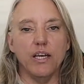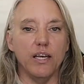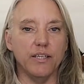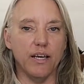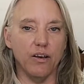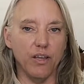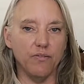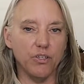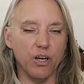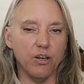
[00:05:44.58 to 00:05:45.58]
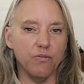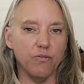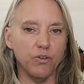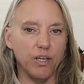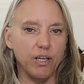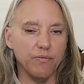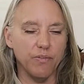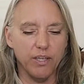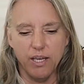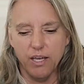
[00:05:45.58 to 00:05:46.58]
until they've started rooting.
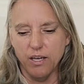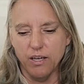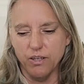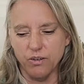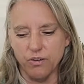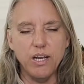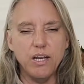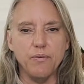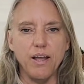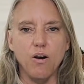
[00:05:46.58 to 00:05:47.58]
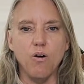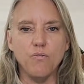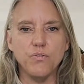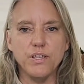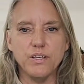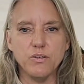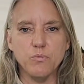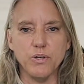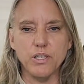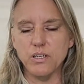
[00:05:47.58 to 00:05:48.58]
So anyway, hopefully this will
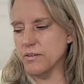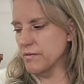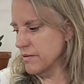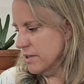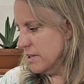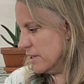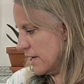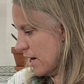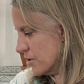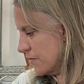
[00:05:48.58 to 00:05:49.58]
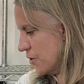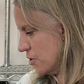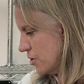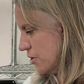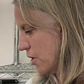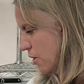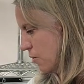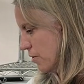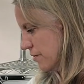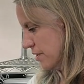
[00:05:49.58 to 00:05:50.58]
work. Calcifer, no,